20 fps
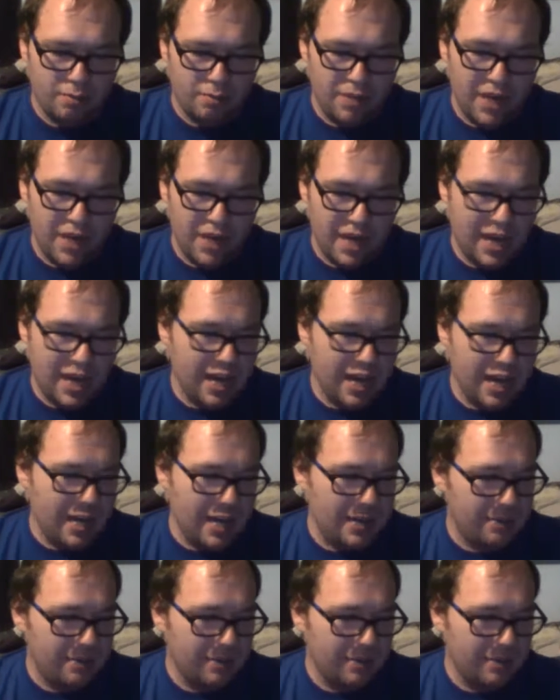yeah,
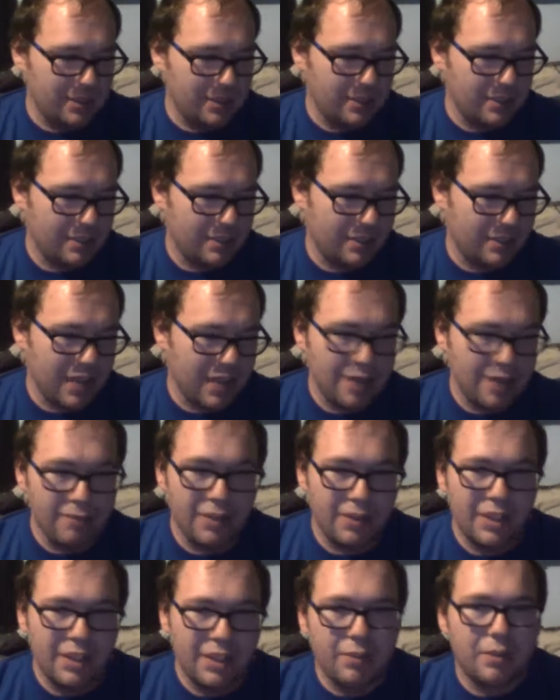I was, I
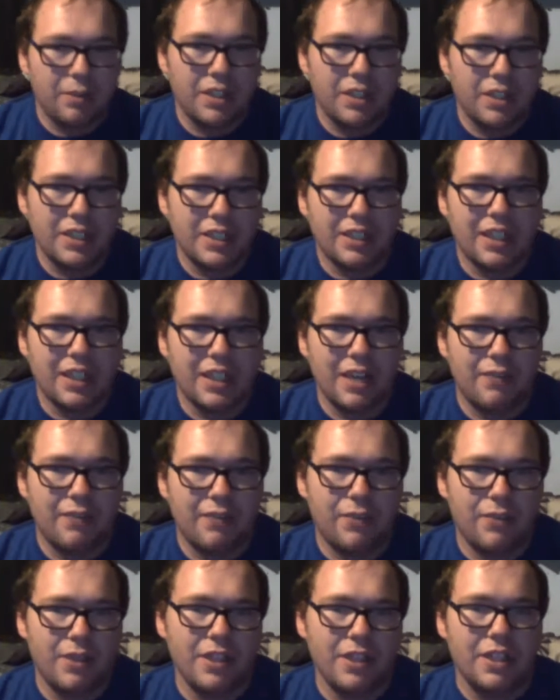really was excited
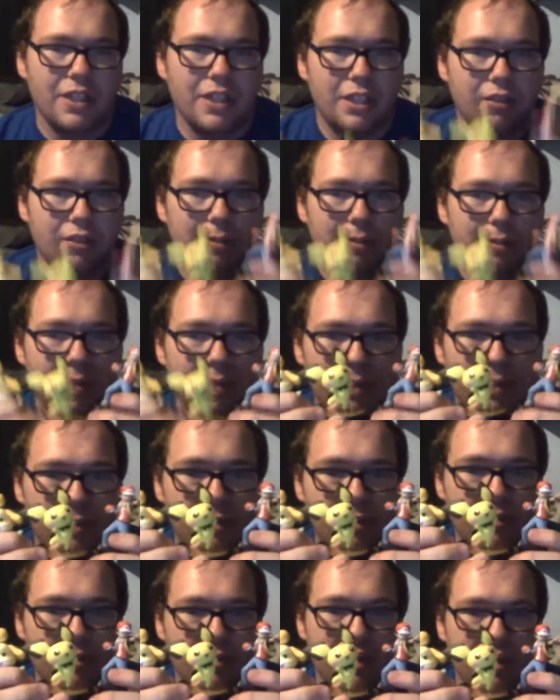for the new
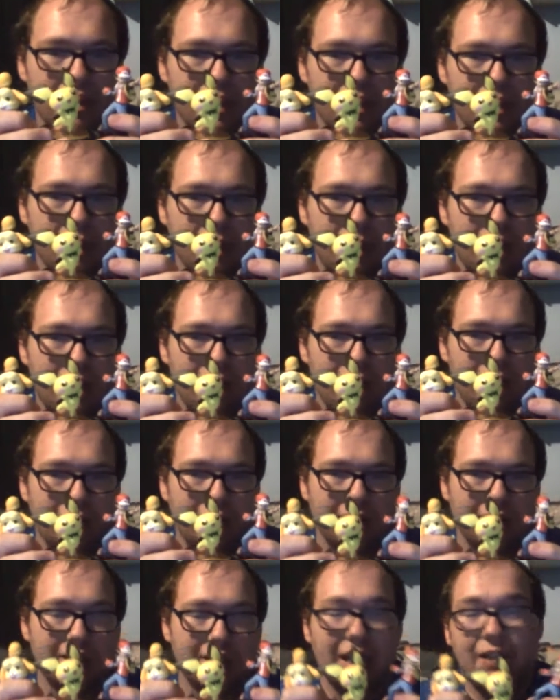amiibos to come out
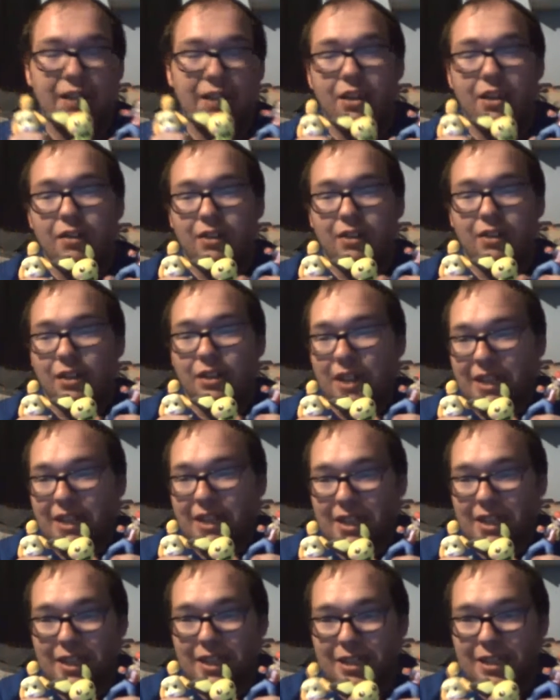because I love
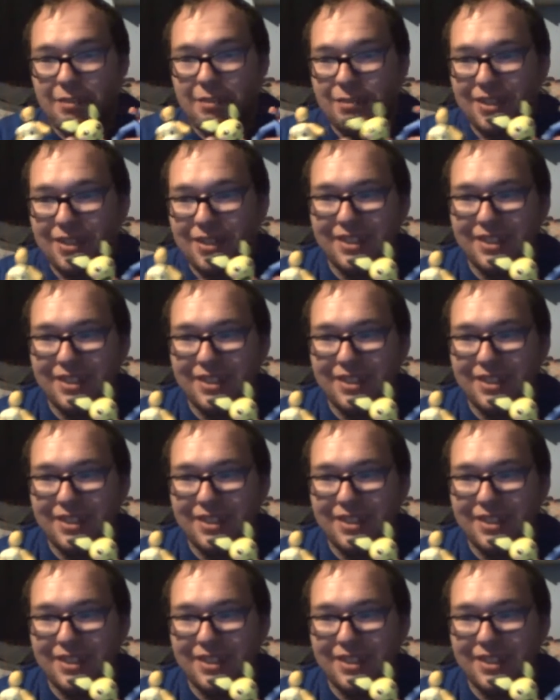collecting them.